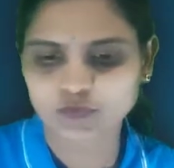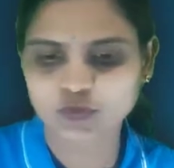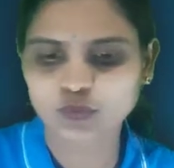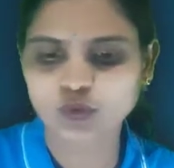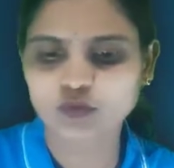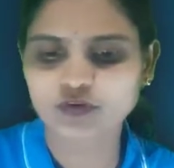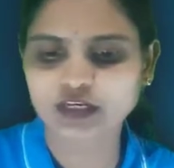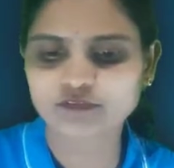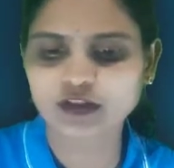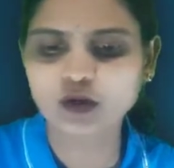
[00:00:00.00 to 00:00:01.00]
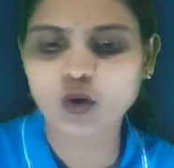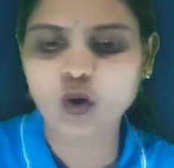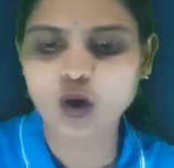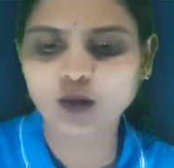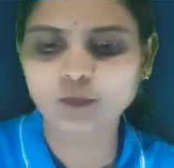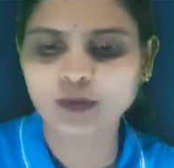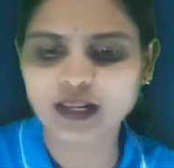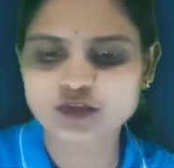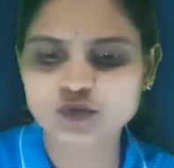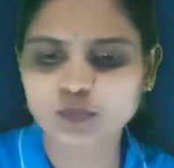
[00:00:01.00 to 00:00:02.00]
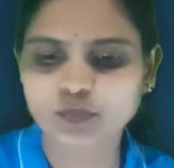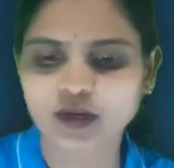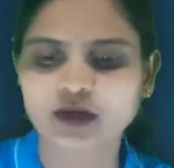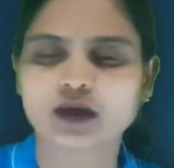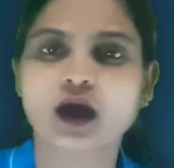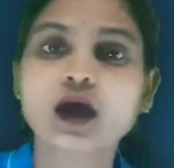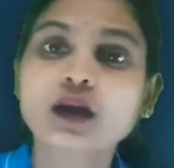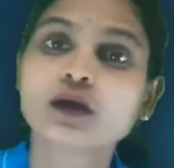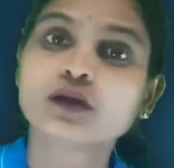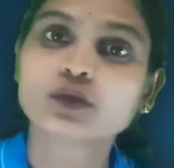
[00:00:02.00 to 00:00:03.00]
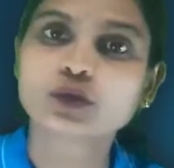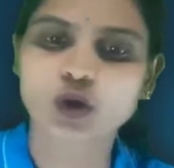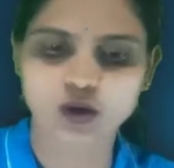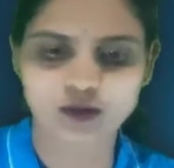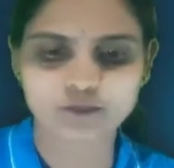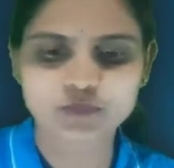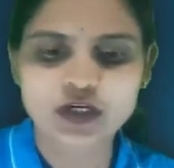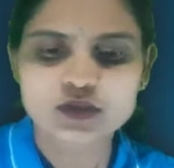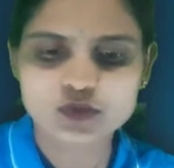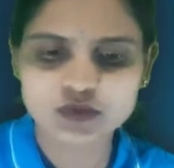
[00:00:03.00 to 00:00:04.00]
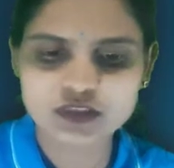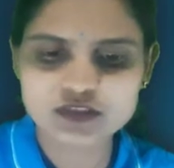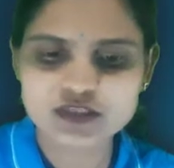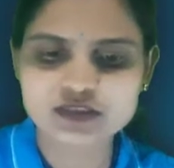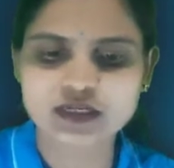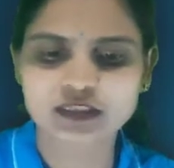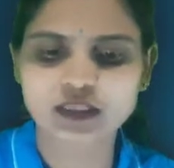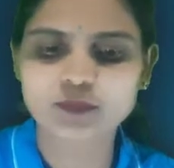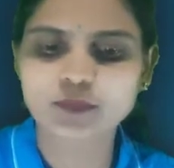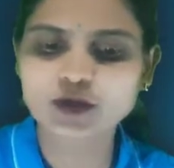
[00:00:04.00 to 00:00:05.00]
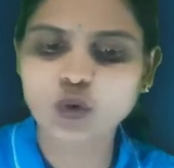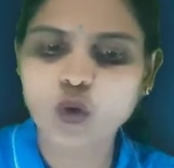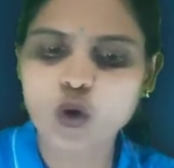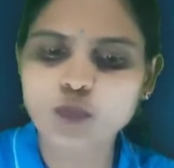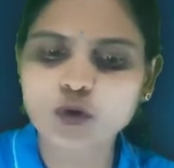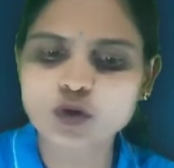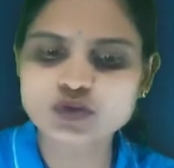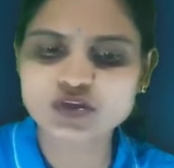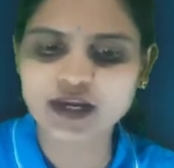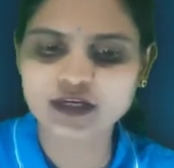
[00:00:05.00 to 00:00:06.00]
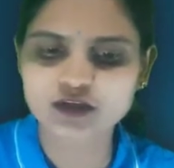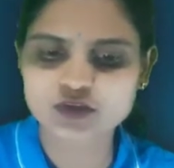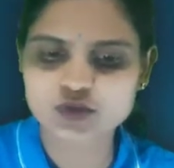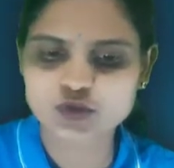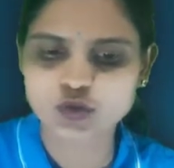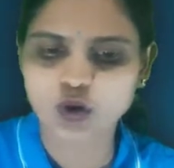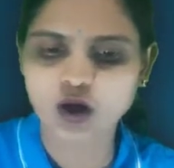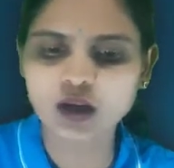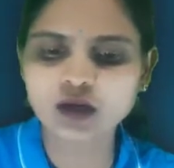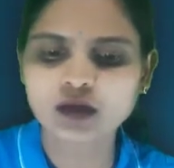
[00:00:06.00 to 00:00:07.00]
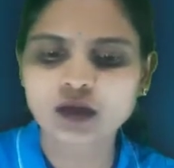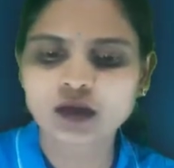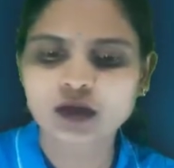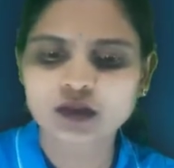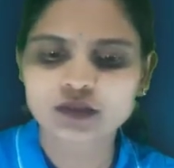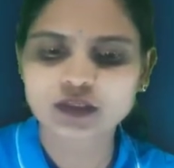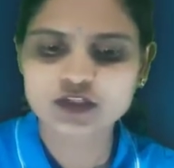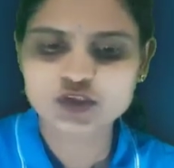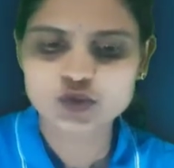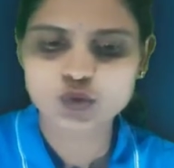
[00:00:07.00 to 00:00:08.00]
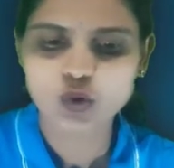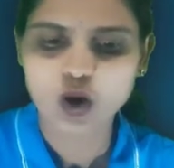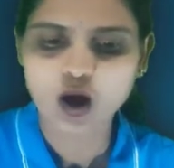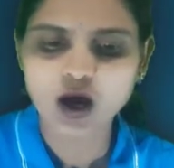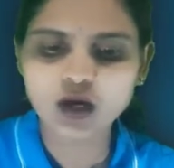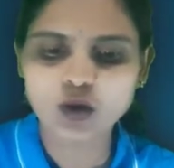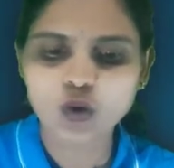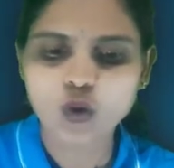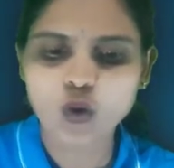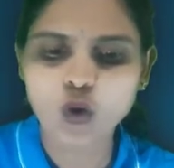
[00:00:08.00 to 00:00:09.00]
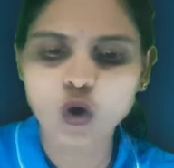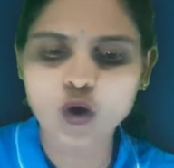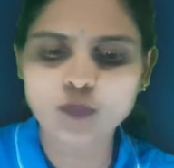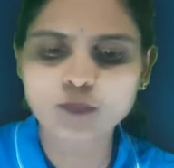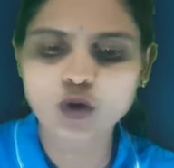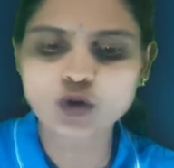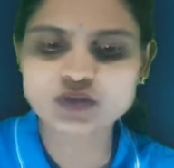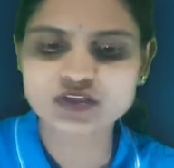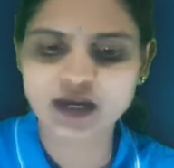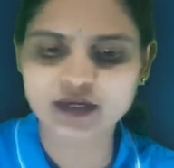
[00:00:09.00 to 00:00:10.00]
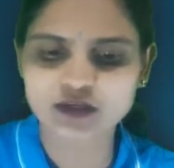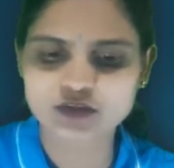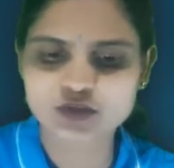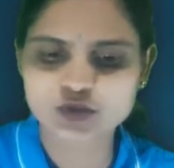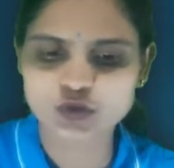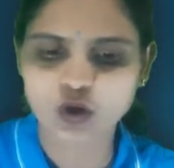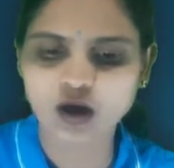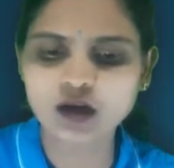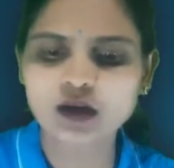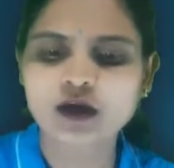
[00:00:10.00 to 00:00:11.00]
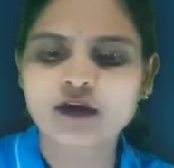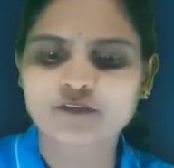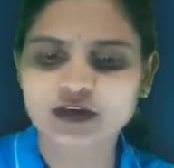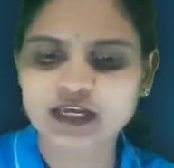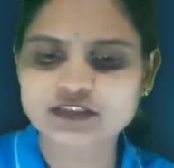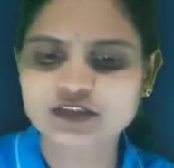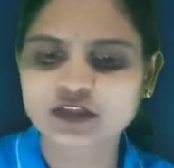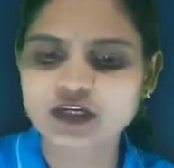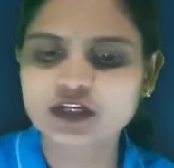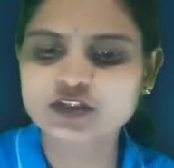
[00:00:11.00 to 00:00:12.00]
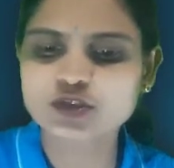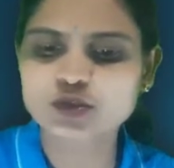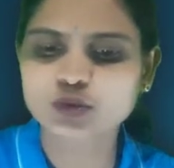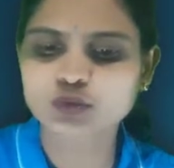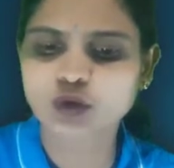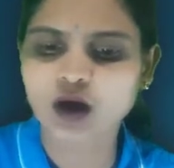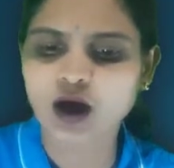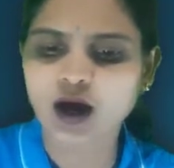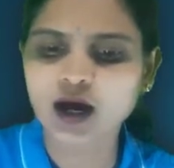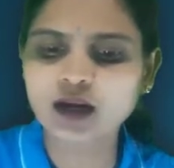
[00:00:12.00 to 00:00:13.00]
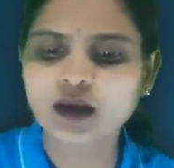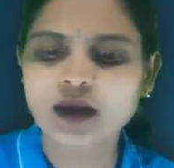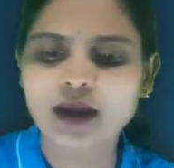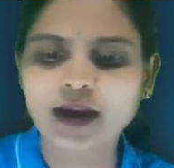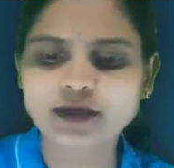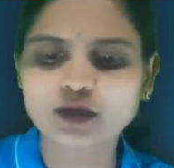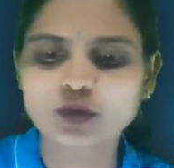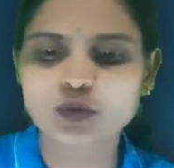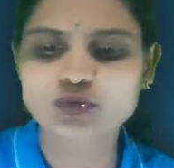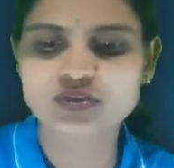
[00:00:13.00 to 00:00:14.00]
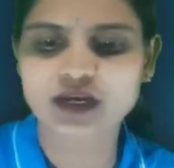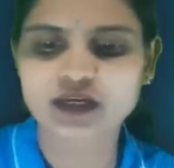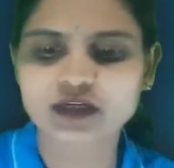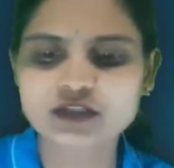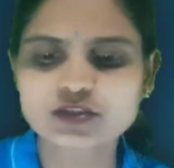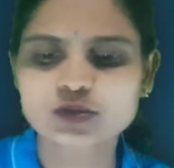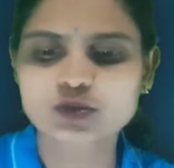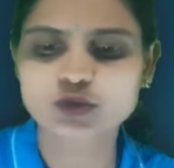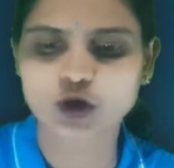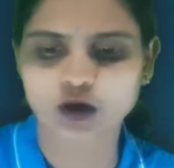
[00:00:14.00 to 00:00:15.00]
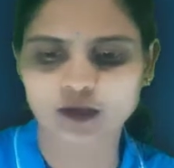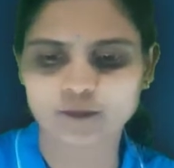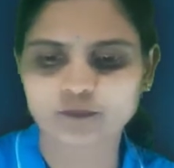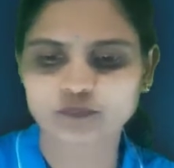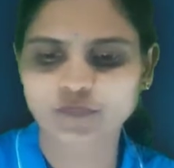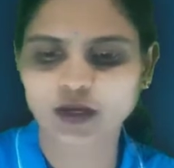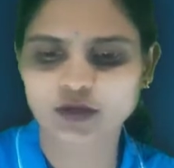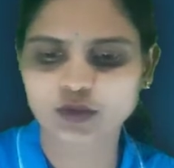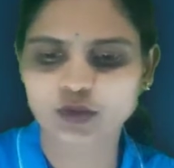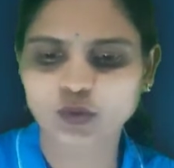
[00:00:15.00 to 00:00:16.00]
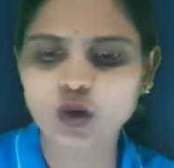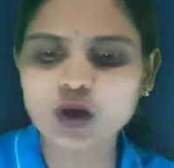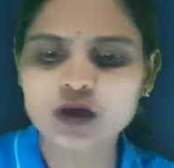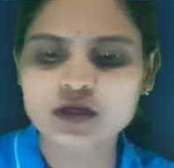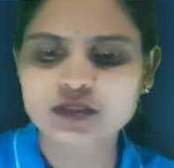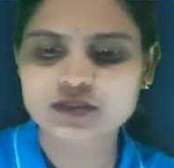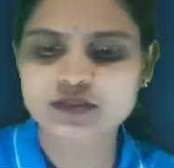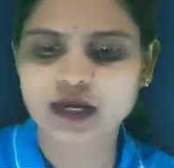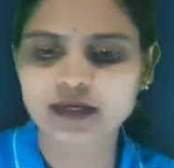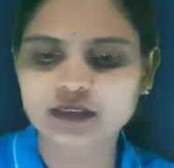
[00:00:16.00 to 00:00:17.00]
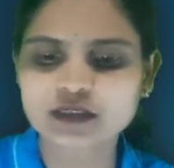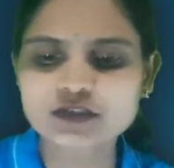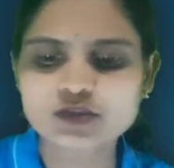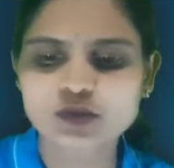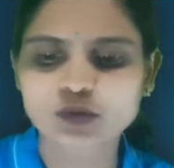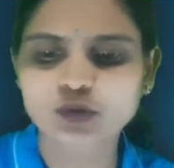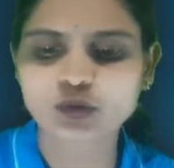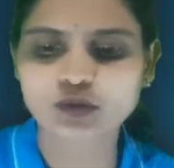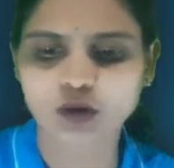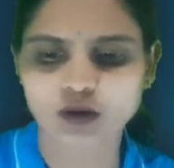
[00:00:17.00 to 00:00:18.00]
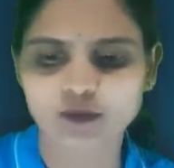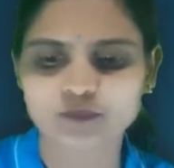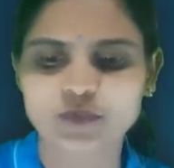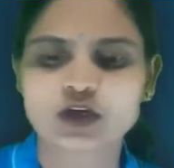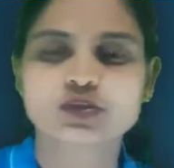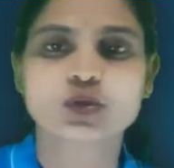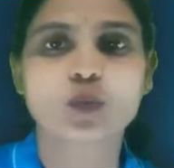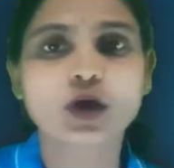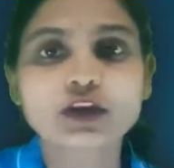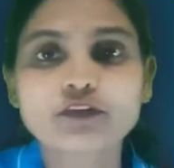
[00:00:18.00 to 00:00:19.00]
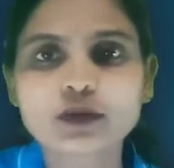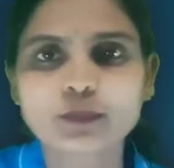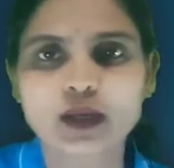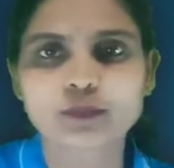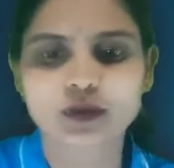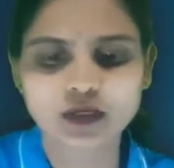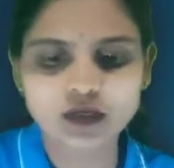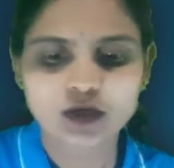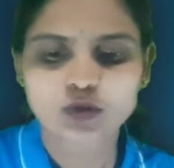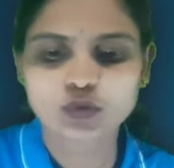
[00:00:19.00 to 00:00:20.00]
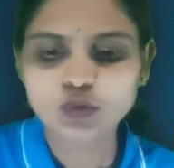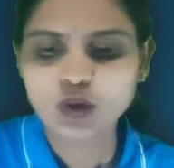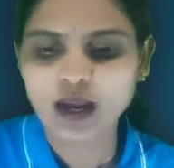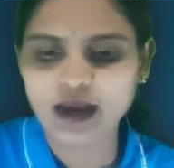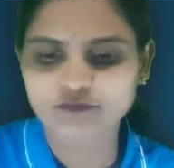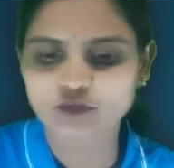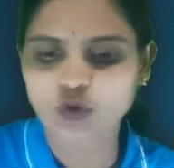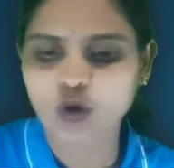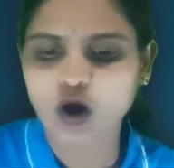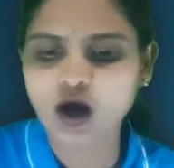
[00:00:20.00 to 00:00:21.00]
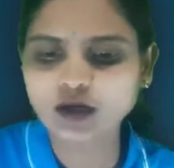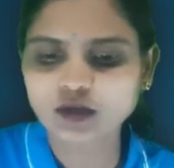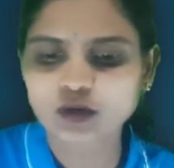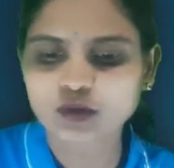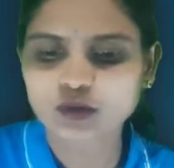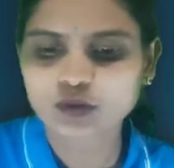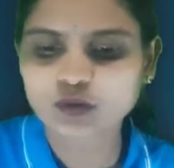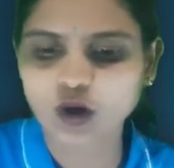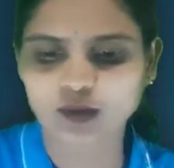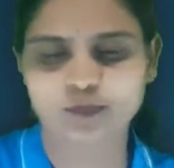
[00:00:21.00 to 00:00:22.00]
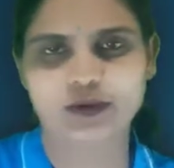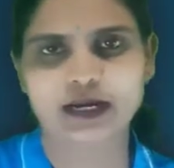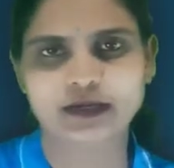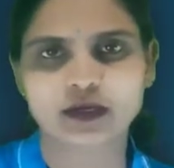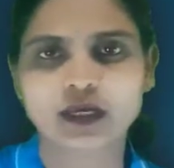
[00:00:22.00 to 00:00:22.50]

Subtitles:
You know very well, all plants obtained are tall. So this is nothing but homozygous tall. These two are homozygous tall, whereas these two are heterozygous tall. Heterozygous tall. So whatever may be, you have got tall plant.